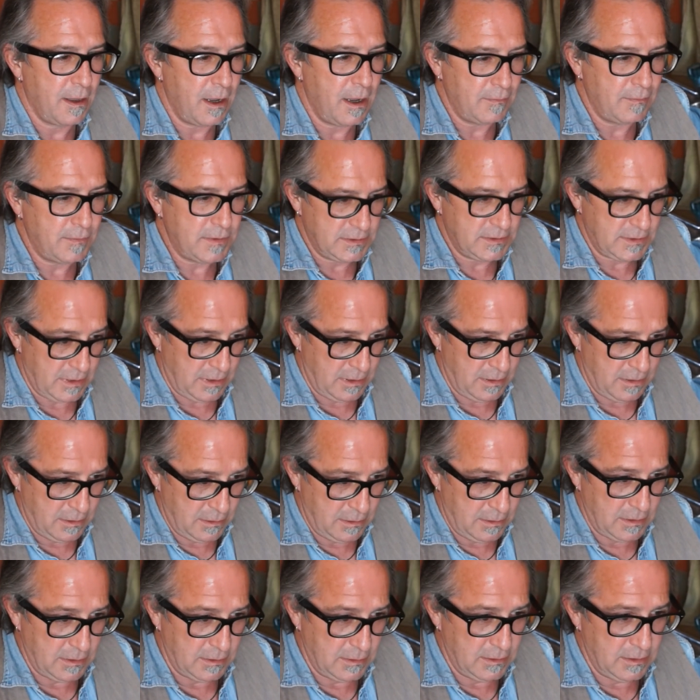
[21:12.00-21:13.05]
have to say
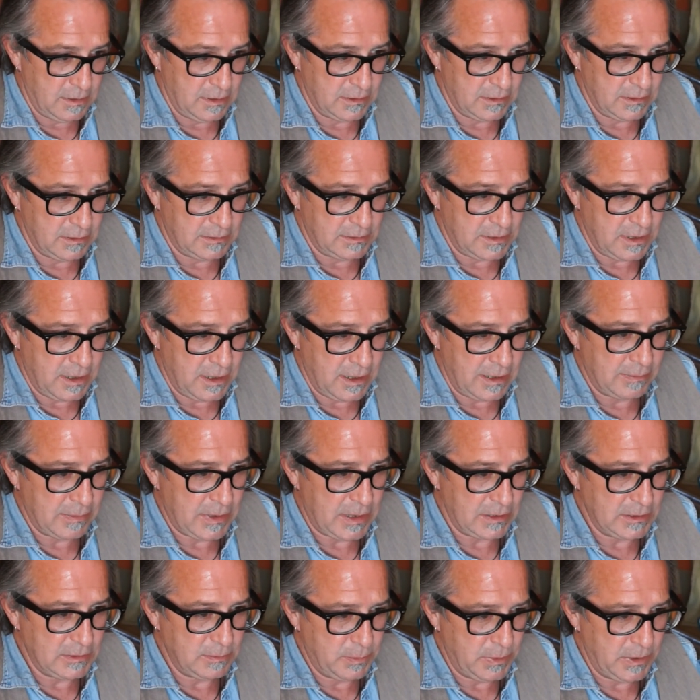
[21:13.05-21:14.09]
that the time
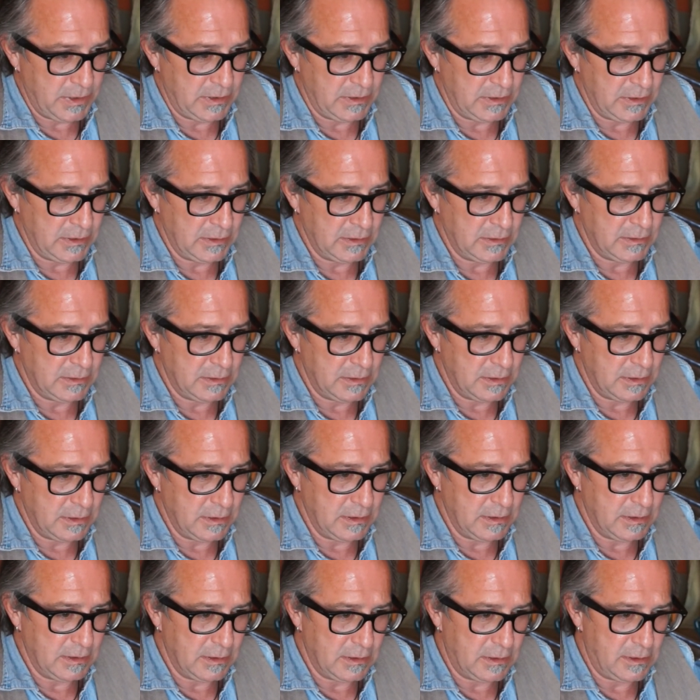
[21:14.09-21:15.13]
I spent in
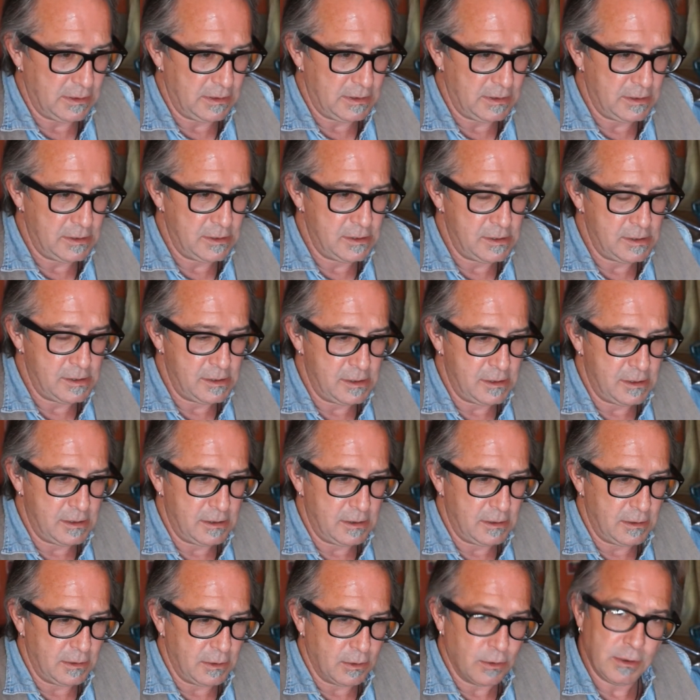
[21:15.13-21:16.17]

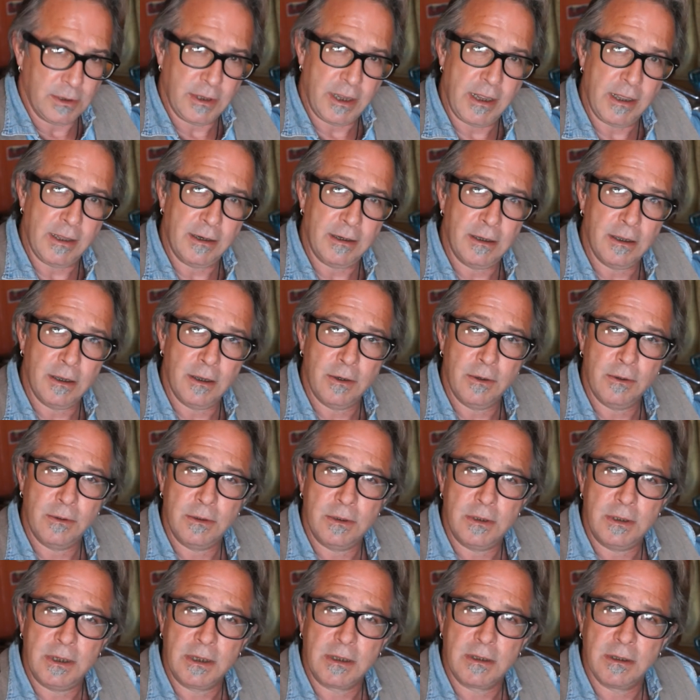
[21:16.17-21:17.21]
Orlando
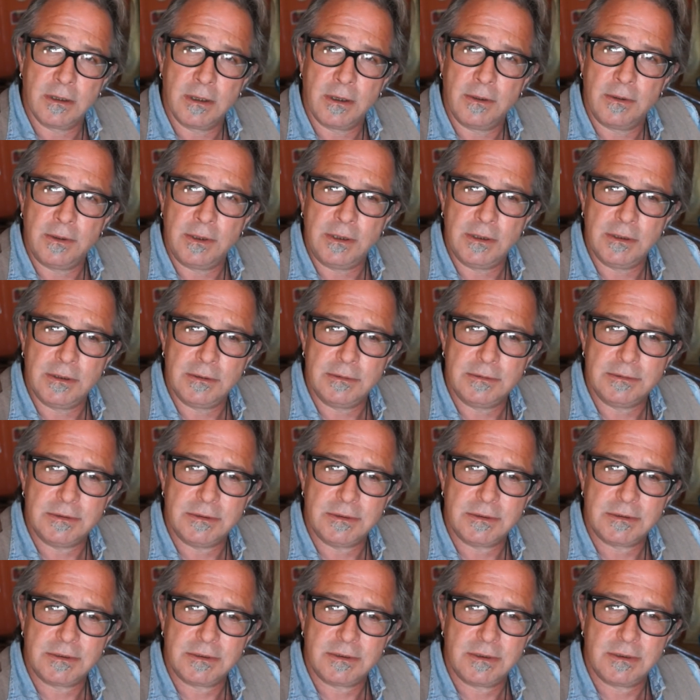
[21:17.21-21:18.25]
and
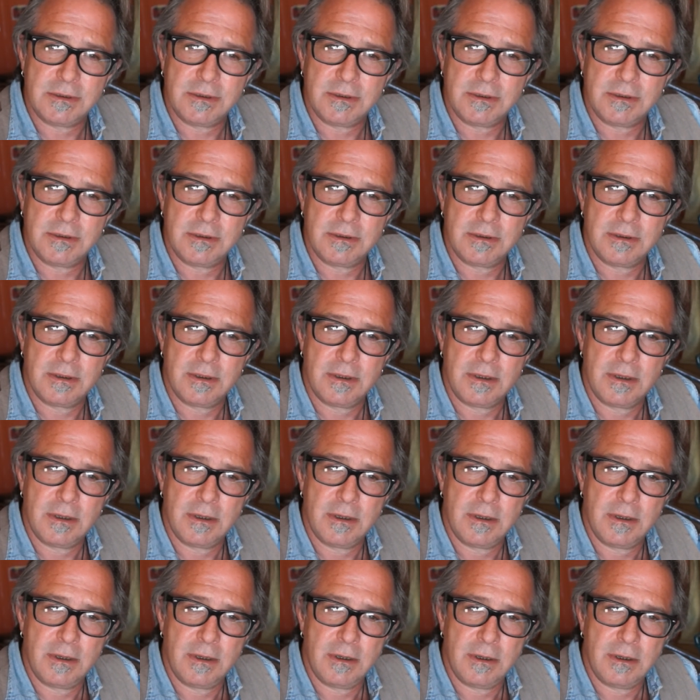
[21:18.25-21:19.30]
Nickelodeon's
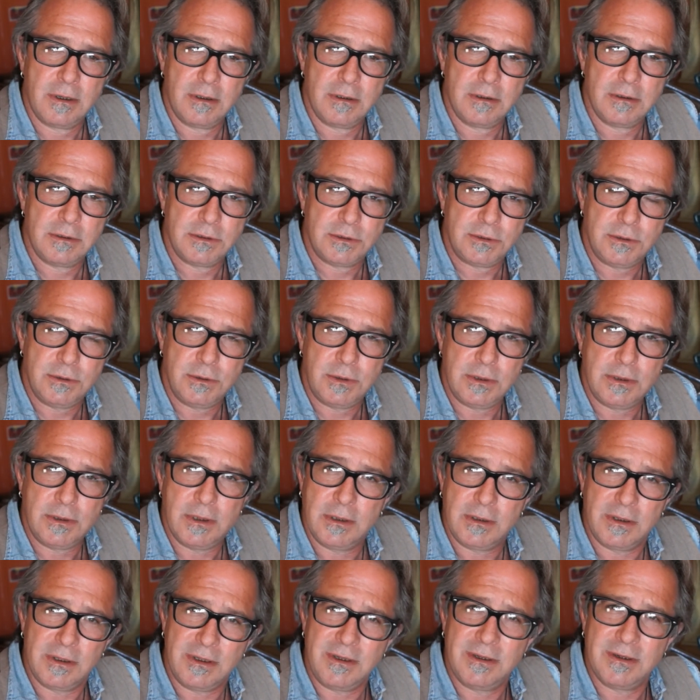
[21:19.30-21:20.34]
studio,
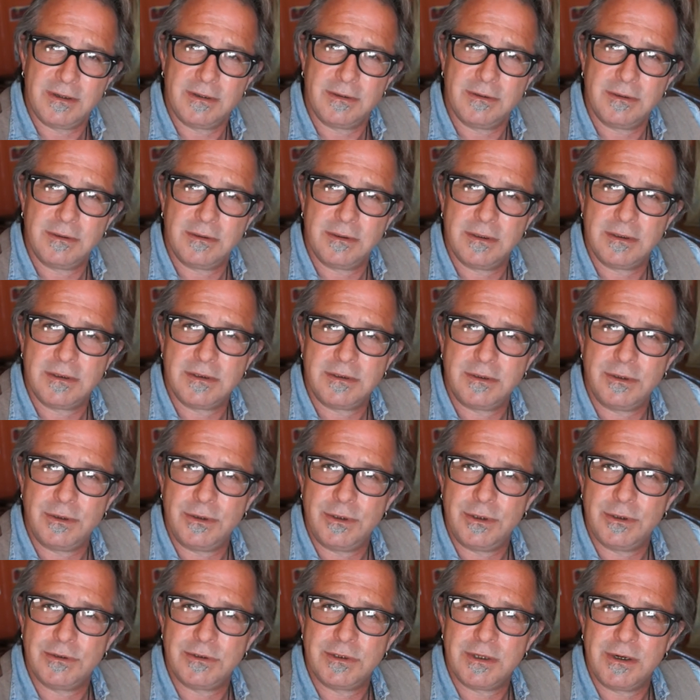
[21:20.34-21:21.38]
the
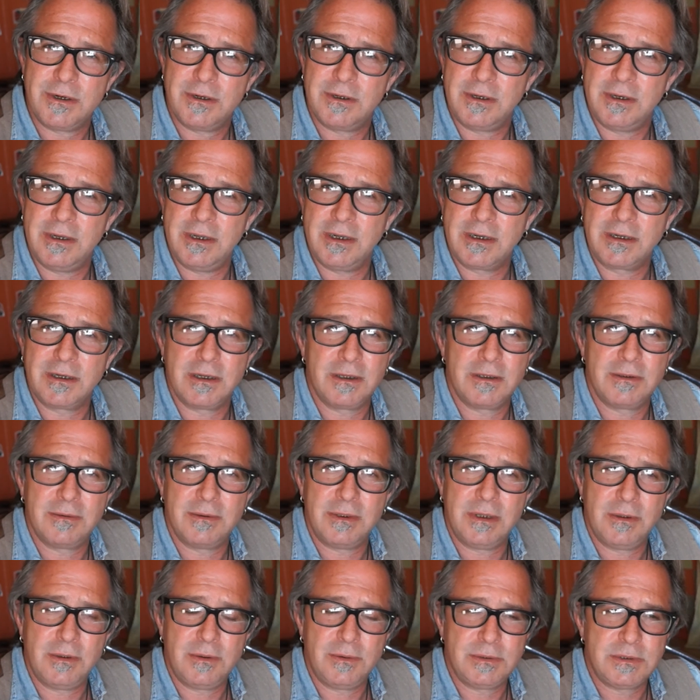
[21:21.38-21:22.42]
studios there at Nick,
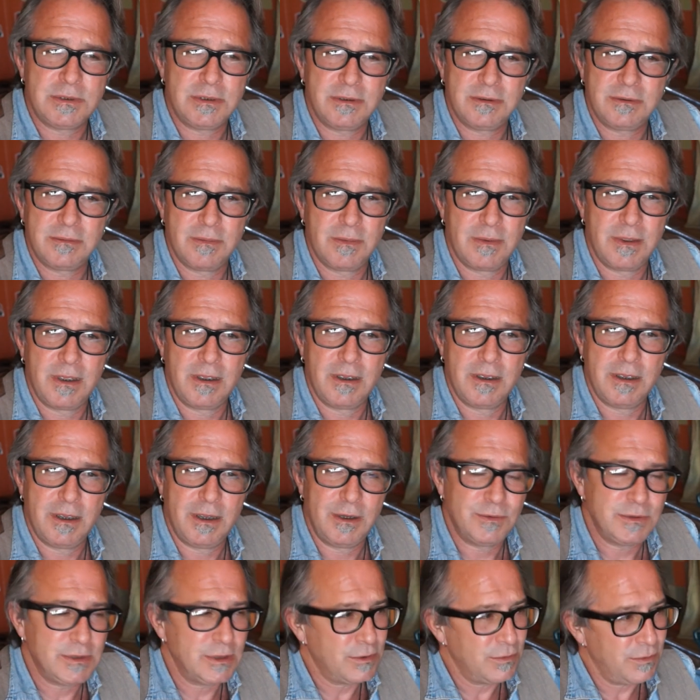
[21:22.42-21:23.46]

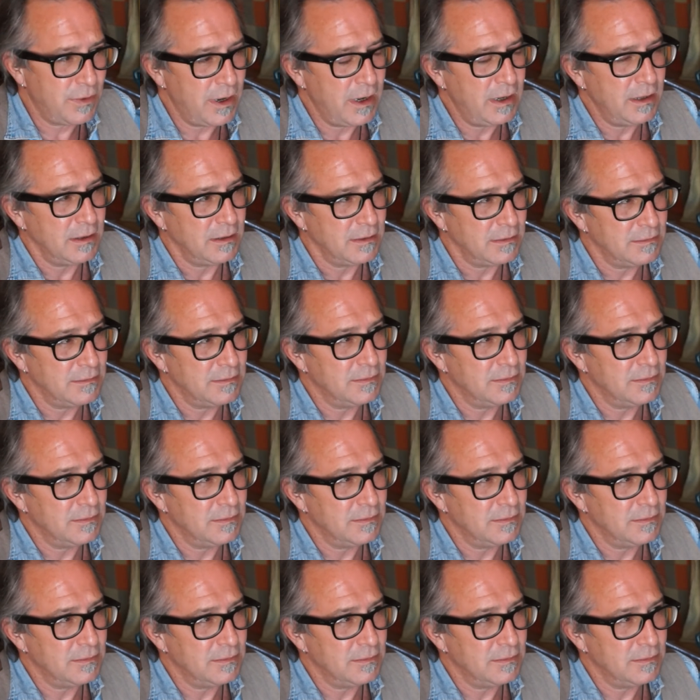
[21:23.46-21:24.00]
it was a great